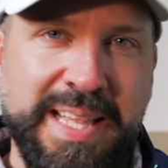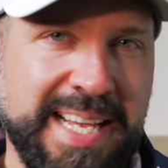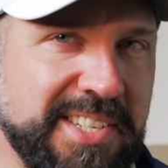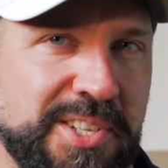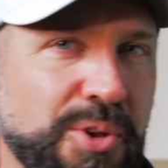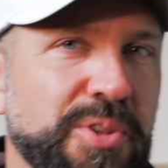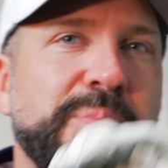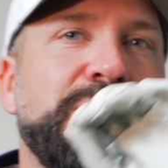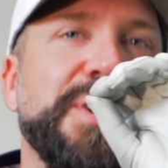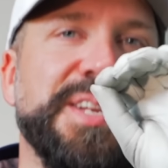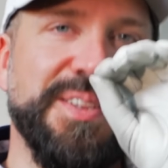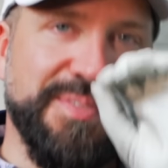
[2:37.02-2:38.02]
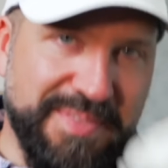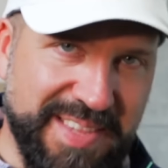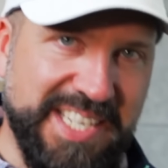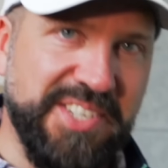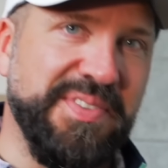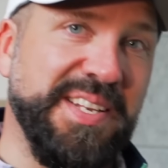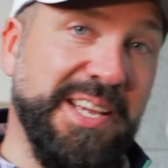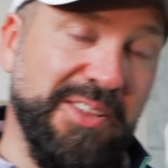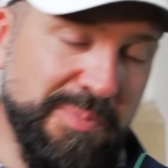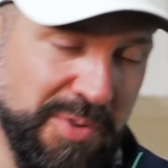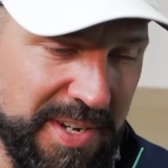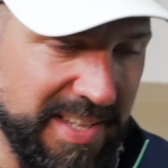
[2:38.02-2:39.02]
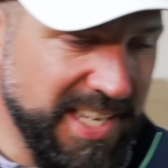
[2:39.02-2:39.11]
that's not the point of this video. The point of